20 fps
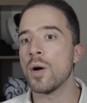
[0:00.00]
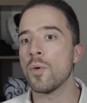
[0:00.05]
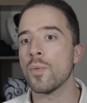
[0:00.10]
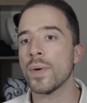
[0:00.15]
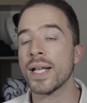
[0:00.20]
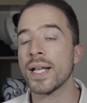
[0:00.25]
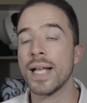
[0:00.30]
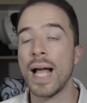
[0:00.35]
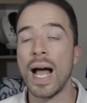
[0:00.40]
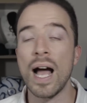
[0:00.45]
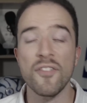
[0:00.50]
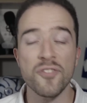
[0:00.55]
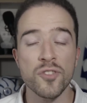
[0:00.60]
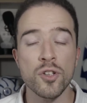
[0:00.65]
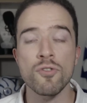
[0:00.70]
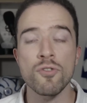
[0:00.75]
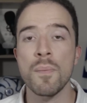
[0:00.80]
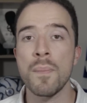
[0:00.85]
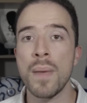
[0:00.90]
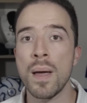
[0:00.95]
We have
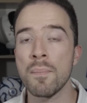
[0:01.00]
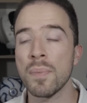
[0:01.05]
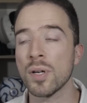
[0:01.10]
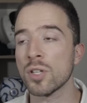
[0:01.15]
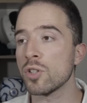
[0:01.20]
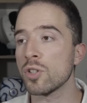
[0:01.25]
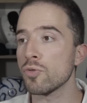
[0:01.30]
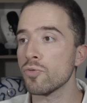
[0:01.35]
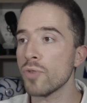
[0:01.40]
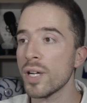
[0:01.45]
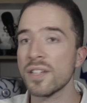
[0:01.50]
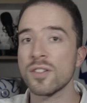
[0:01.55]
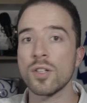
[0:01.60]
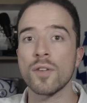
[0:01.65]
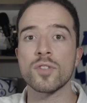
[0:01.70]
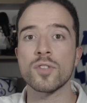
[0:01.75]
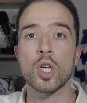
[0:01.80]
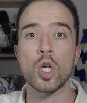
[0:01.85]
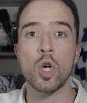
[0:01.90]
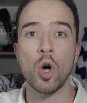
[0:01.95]
to remember the rest
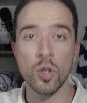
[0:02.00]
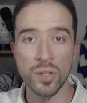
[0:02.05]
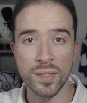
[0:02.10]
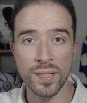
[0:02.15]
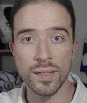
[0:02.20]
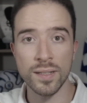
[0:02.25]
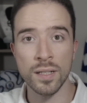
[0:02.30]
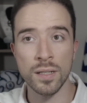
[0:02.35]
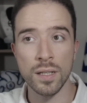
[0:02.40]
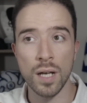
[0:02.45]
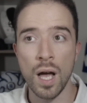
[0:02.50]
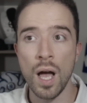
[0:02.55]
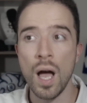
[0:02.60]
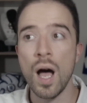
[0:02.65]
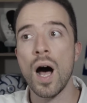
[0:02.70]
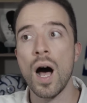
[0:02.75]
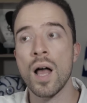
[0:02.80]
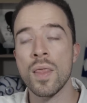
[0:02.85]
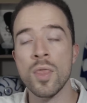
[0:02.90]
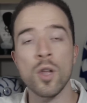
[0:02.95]
of the continent
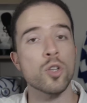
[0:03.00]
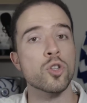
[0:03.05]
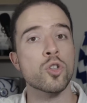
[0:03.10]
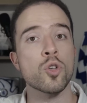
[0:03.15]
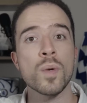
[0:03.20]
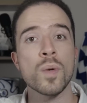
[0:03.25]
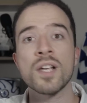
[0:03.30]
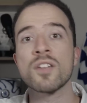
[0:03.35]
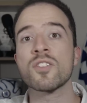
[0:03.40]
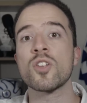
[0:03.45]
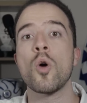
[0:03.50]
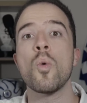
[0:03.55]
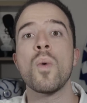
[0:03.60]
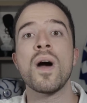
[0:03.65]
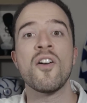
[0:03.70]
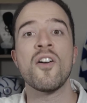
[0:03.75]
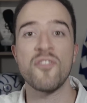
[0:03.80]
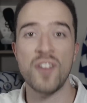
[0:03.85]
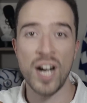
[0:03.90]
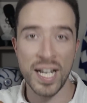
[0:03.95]
are not doing so
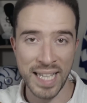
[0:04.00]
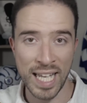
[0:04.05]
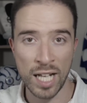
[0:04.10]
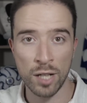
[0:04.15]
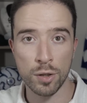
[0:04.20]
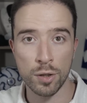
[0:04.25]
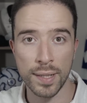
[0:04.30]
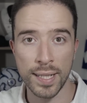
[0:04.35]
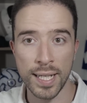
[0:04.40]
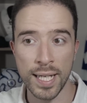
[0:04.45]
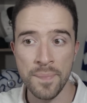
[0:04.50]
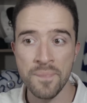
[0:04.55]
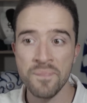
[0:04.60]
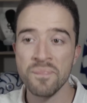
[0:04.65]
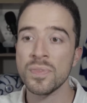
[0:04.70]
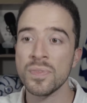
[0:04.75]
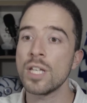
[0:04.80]
well financially.